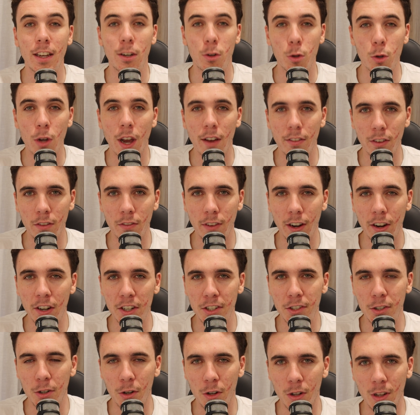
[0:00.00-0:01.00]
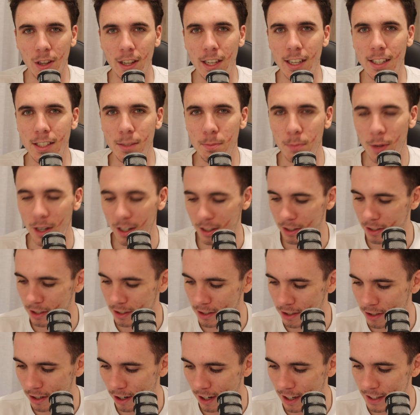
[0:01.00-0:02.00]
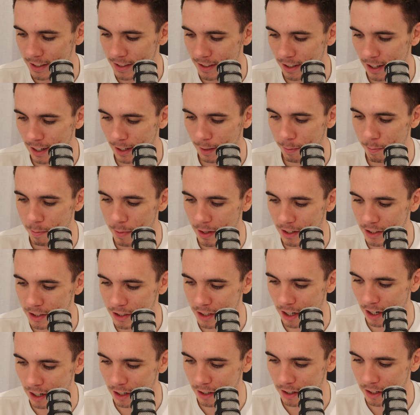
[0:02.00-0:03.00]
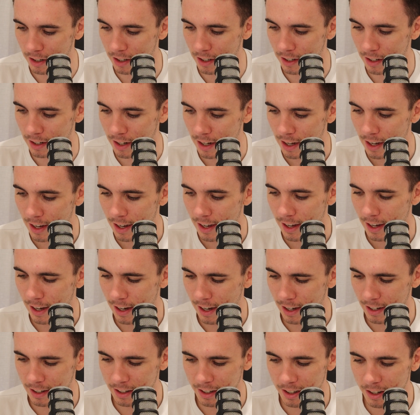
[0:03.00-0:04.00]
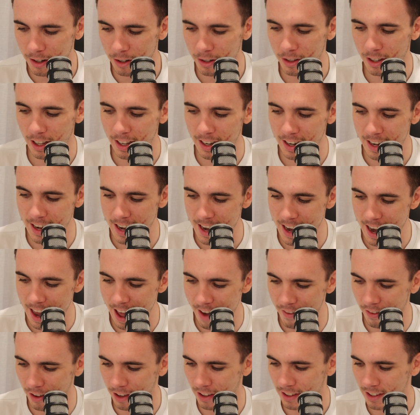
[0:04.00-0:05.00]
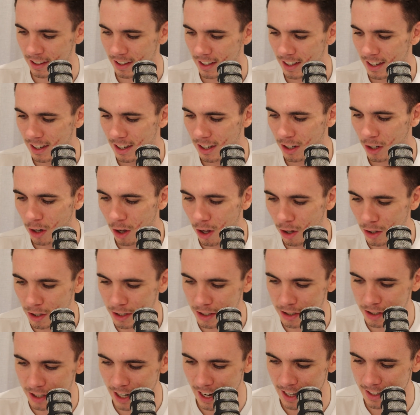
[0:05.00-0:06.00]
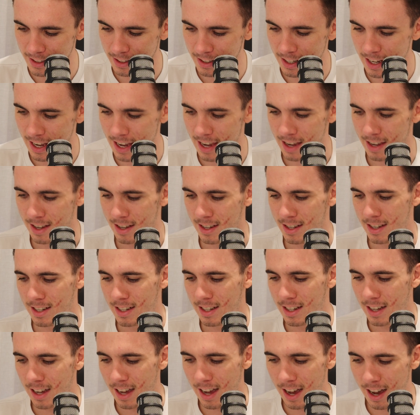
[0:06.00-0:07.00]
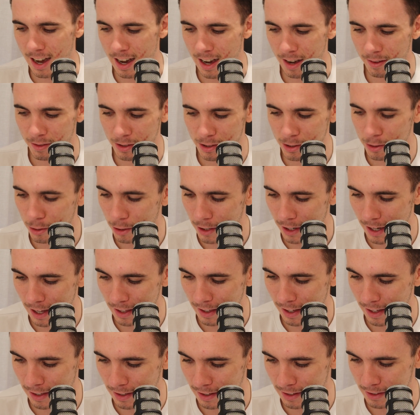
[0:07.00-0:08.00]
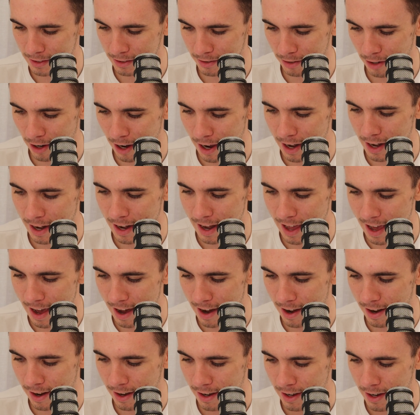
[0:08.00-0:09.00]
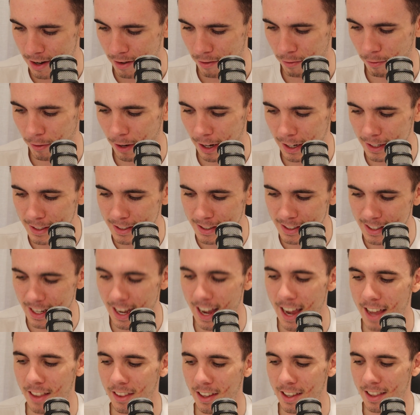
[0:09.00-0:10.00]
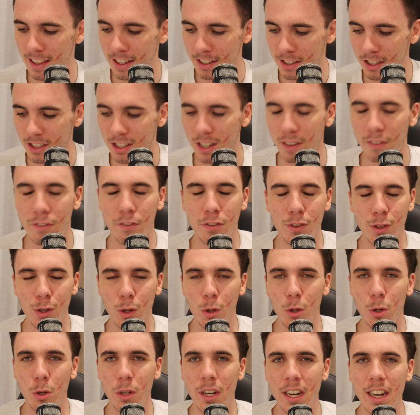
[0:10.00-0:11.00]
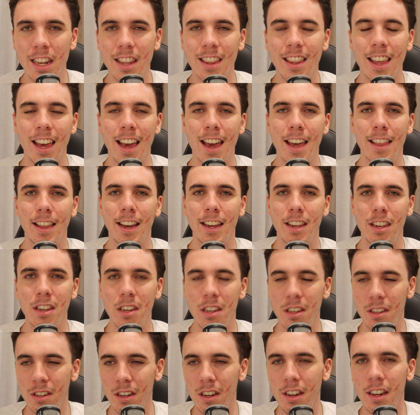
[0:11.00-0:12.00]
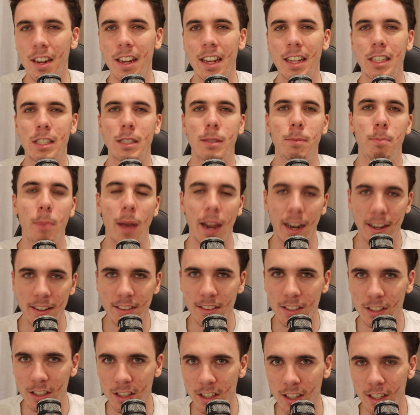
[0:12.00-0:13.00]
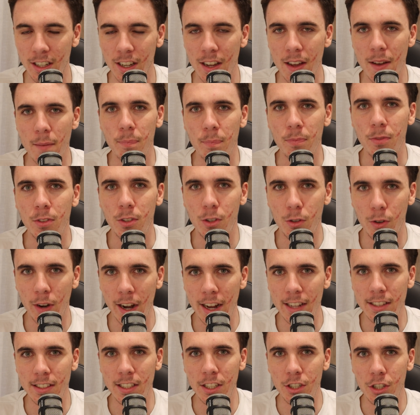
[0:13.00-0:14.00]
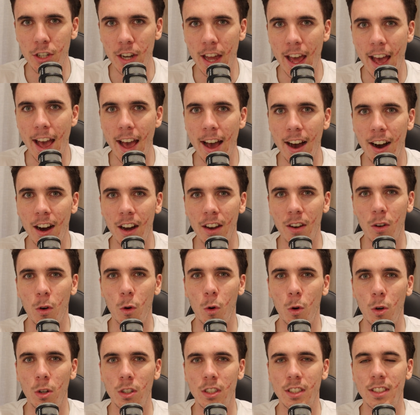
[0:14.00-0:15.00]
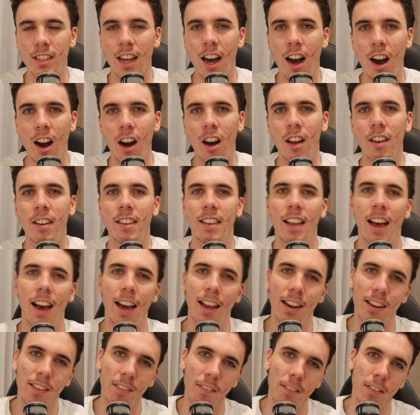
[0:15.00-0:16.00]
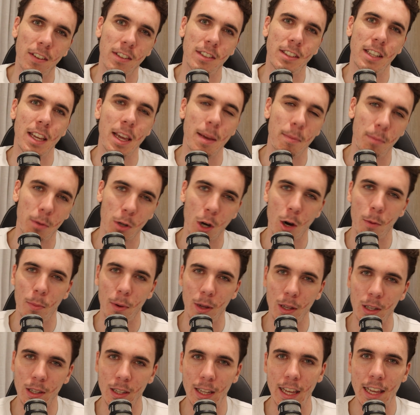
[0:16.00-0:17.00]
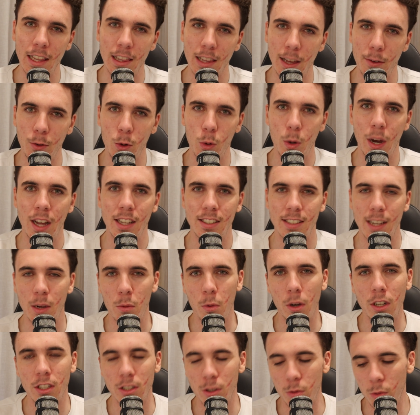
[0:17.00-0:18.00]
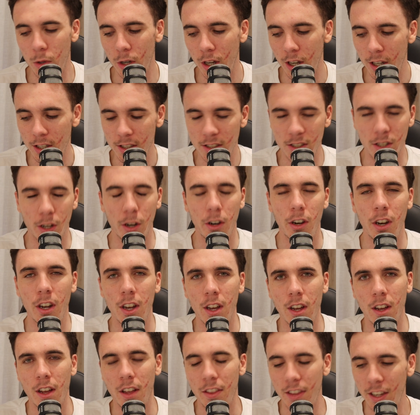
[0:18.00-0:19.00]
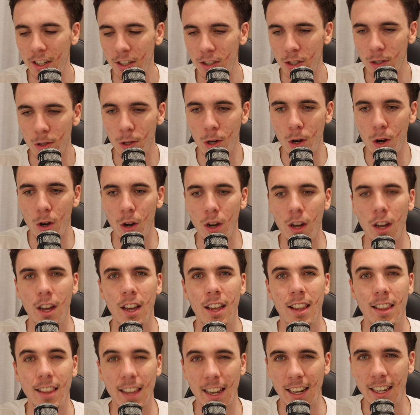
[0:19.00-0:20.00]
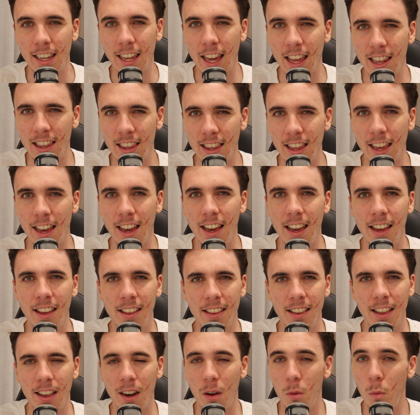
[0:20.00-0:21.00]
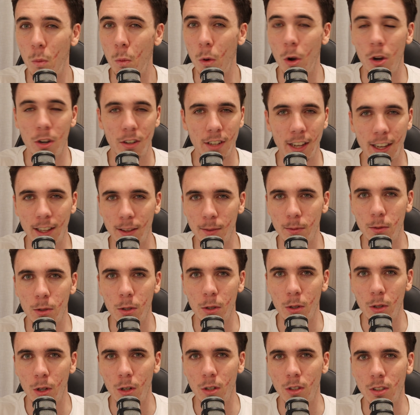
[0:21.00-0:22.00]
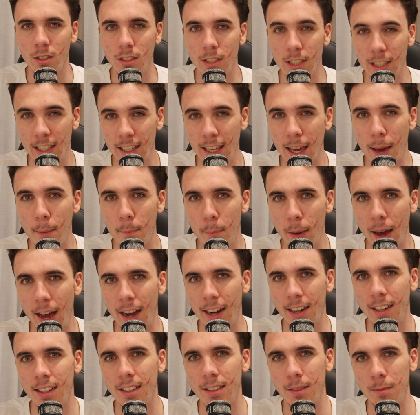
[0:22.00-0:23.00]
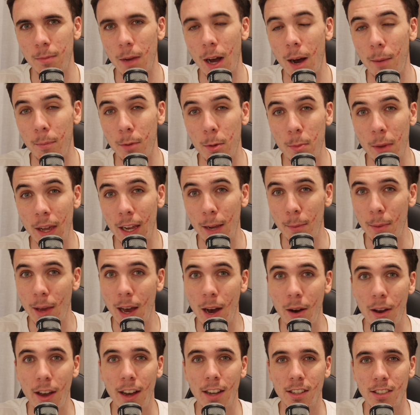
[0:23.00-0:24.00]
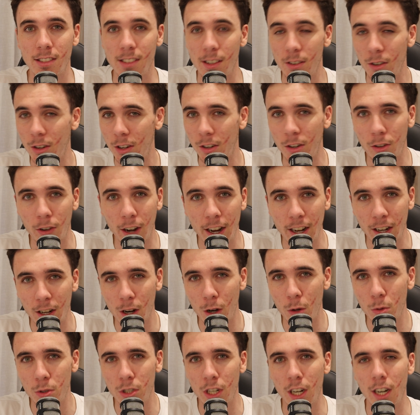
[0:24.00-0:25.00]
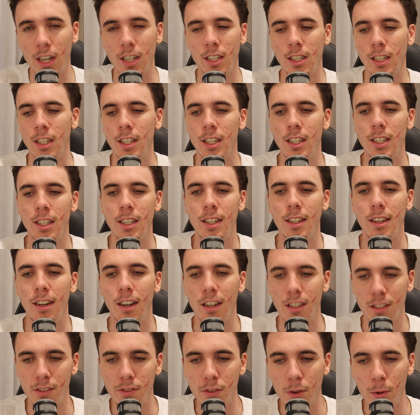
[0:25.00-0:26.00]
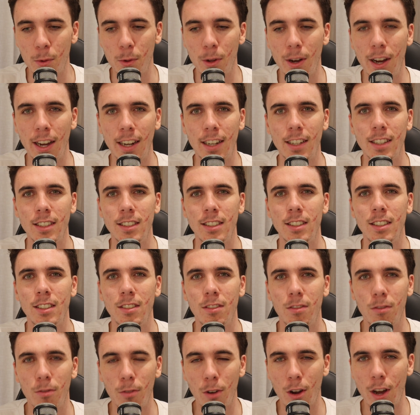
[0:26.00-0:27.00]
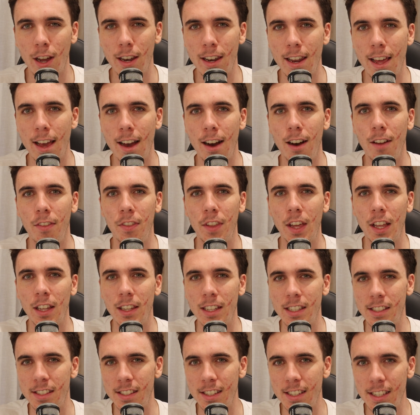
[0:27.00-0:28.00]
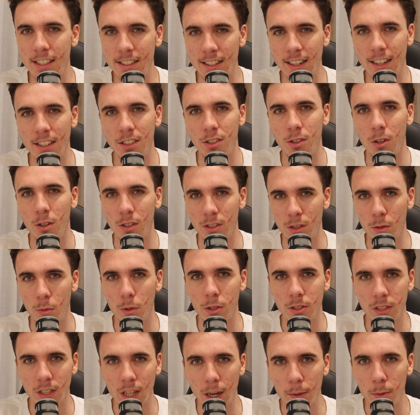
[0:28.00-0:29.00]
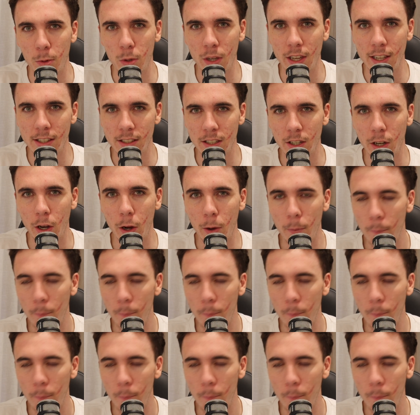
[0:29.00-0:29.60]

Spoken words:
do have a very strong list, but just guys like Mitch Duncan, like Nevitt, Colin Jasny, I'm just looking at their list right now, Reece Stanley, there's just a few in there that you expect to transition out or just aren't that tip-top elite level as they once were. So I think Geelong, they're getting there, and it won't take them too long to get back up to being a powerhouse. They've got a great culture. I just feel like right now their list isn't as strong as it was a couple years ago.